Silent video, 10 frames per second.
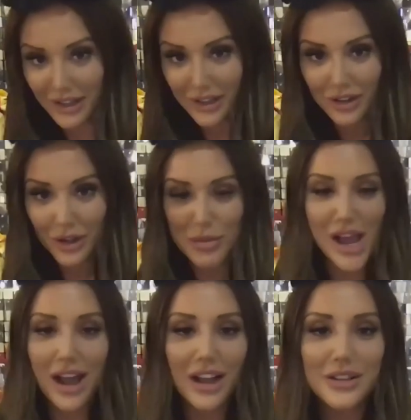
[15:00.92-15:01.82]
God, my
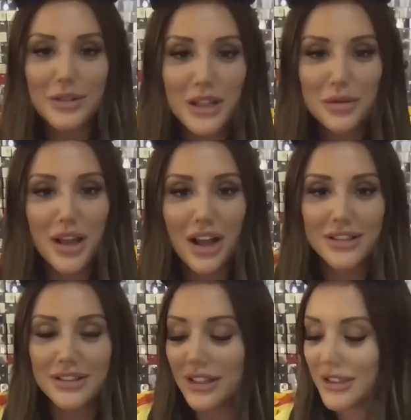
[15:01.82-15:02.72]
hat. At least my
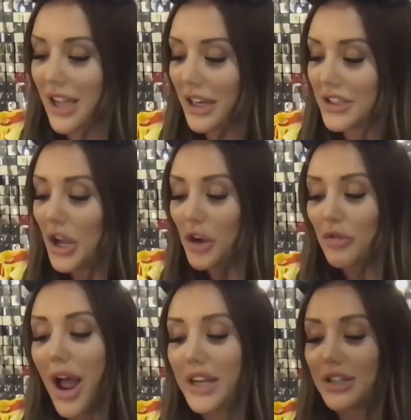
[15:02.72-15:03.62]
hat's still intact.
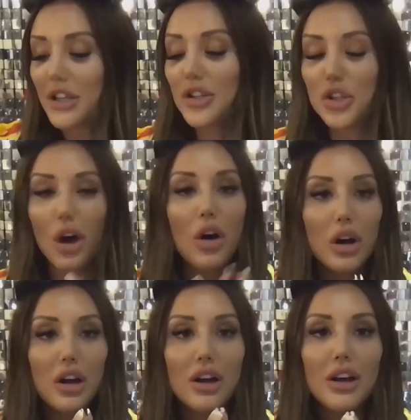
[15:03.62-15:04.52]
Right,
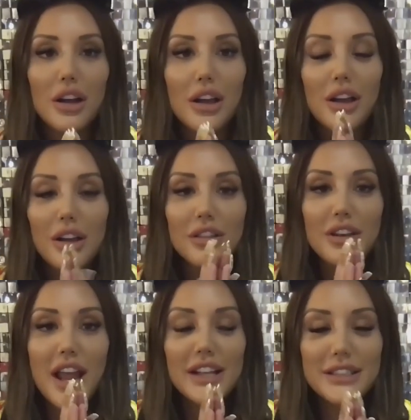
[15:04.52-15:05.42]
so the
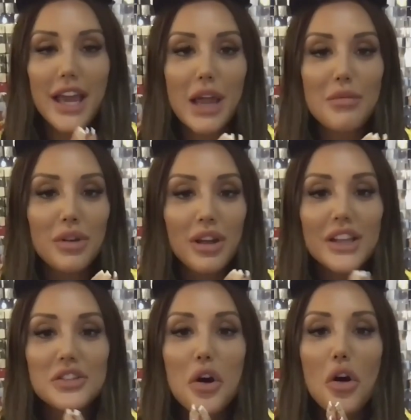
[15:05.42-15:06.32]
next game
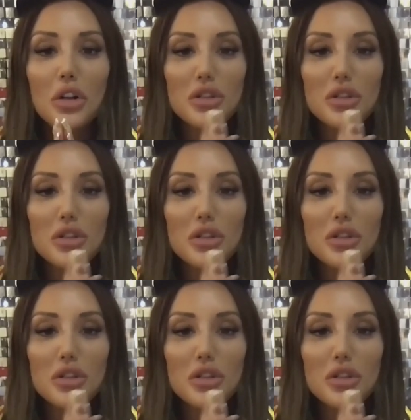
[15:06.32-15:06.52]
is called